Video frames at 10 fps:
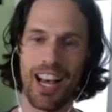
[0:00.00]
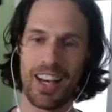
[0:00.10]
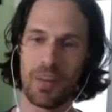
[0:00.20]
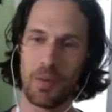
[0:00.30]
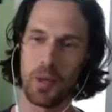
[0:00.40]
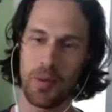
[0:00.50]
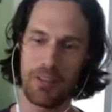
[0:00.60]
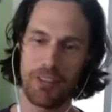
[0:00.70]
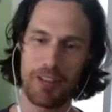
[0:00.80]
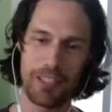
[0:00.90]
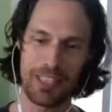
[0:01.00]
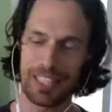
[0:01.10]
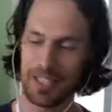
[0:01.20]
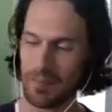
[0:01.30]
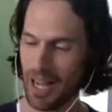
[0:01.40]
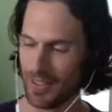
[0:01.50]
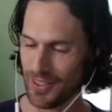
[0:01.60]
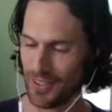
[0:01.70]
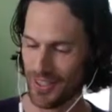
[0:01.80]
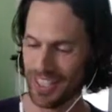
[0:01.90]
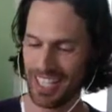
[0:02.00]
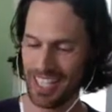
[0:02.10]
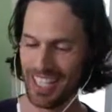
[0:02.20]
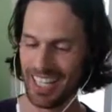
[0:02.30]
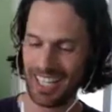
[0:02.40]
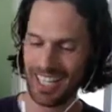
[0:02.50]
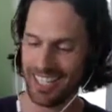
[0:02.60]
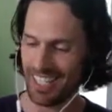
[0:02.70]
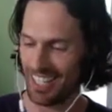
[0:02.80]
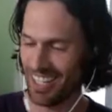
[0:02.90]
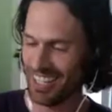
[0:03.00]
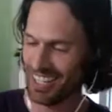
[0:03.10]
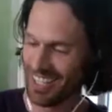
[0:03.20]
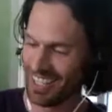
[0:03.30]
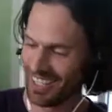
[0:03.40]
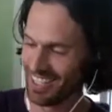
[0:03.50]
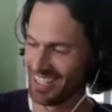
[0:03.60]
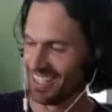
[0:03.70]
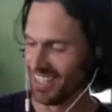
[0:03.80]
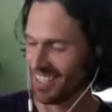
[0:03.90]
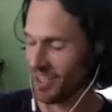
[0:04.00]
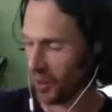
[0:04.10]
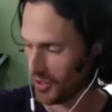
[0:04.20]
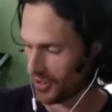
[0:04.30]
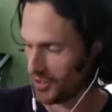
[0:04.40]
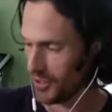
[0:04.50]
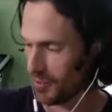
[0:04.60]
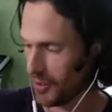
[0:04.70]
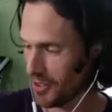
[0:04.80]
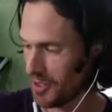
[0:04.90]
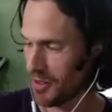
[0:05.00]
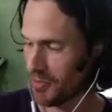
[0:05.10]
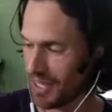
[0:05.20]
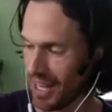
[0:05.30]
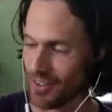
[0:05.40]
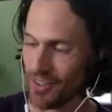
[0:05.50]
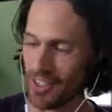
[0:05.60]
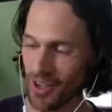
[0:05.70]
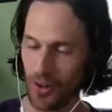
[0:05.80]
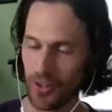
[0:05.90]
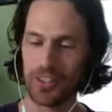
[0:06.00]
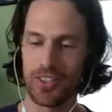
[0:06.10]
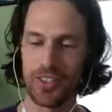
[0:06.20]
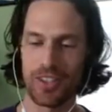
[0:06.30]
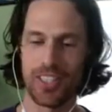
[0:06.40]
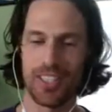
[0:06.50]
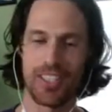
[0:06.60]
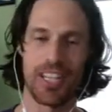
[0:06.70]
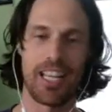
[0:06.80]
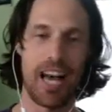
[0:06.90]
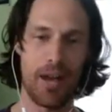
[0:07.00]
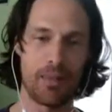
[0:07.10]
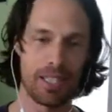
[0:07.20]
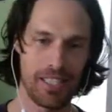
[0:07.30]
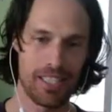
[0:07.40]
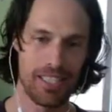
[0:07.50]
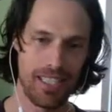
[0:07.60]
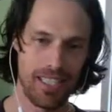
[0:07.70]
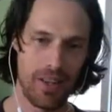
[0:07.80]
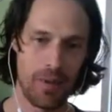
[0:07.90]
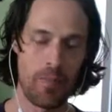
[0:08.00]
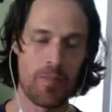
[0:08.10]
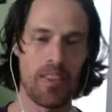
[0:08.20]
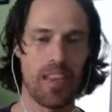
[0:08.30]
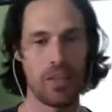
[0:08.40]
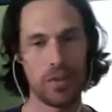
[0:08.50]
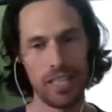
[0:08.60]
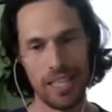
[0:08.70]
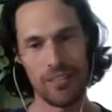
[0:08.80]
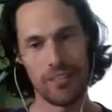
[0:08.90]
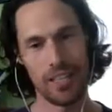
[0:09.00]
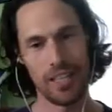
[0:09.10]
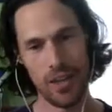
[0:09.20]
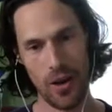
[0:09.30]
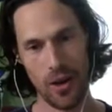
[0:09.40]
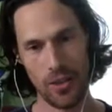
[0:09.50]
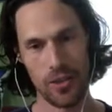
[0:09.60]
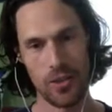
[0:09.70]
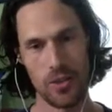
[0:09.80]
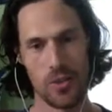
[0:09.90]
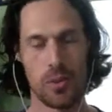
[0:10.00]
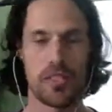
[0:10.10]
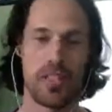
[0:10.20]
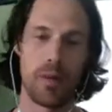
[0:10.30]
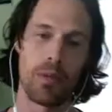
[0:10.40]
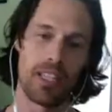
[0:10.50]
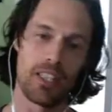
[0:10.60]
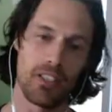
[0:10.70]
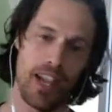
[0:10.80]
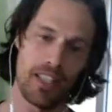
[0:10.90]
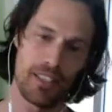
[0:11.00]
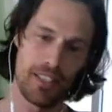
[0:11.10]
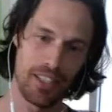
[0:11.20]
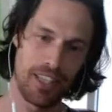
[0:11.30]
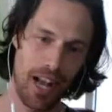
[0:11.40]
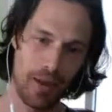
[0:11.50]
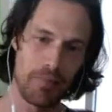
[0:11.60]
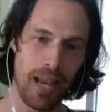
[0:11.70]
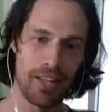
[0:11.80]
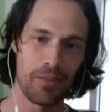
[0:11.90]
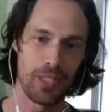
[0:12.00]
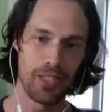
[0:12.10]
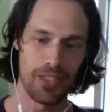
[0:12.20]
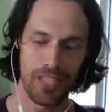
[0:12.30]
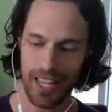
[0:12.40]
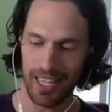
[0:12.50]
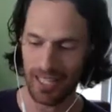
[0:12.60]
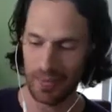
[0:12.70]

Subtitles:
one of my favorite things about you is the articles you post, but not only the articles, is the comments that you leave in the articles when somebody tries to combat what you're saying.